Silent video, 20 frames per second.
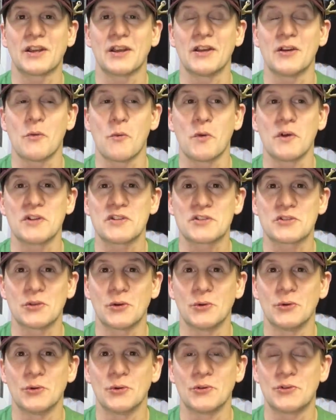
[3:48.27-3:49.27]
at what
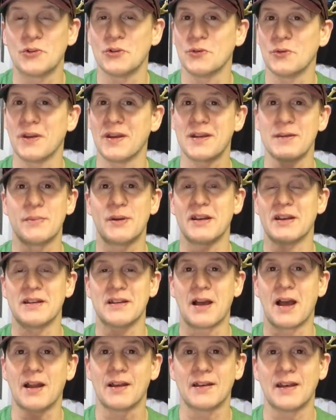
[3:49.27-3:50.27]
sold to anybody
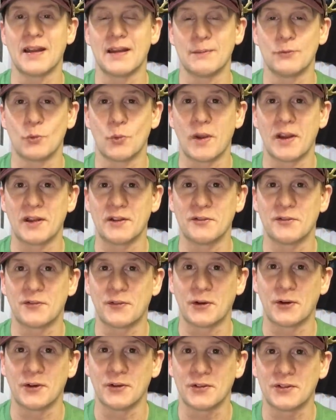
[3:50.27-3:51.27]
not named Wayne
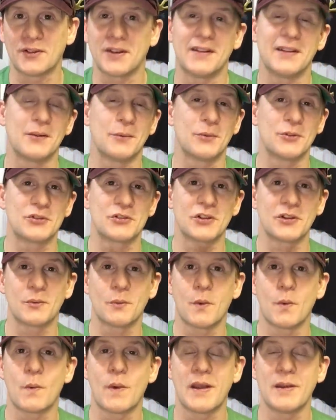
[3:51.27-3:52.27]
first, and then we'll show you
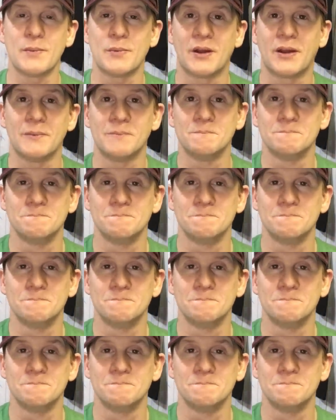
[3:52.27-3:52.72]
what Wayne bought.